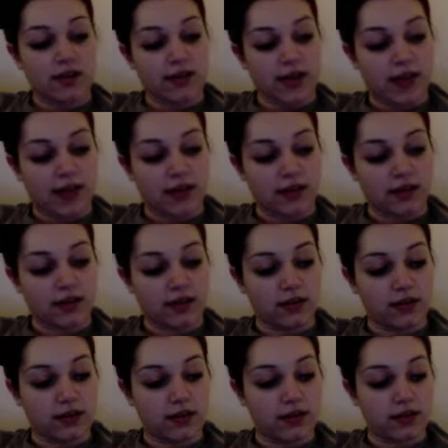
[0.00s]
had a
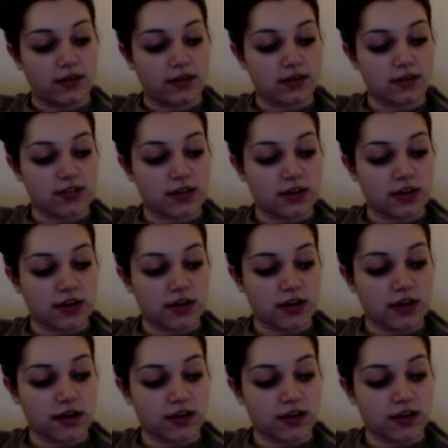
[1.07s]
little dinner,